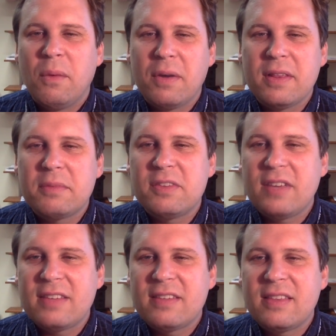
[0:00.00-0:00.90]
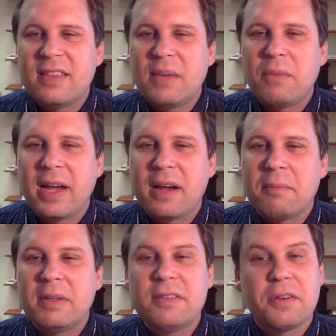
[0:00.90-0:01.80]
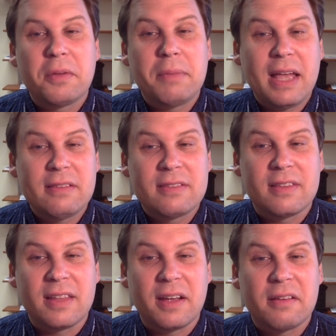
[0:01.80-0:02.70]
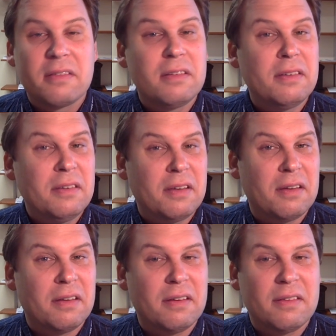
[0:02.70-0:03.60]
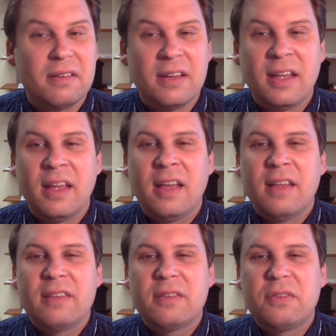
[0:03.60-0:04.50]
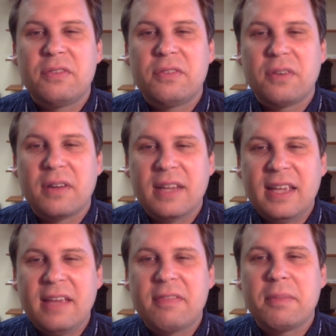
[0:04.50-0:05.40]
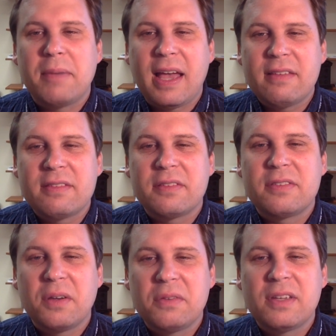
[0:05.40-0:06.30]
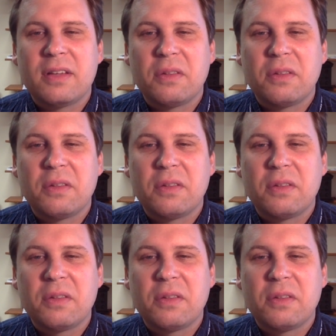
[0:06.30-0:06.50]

One of them suggested that they wear material masks in there. Oh. So surely, if the masks are soaked in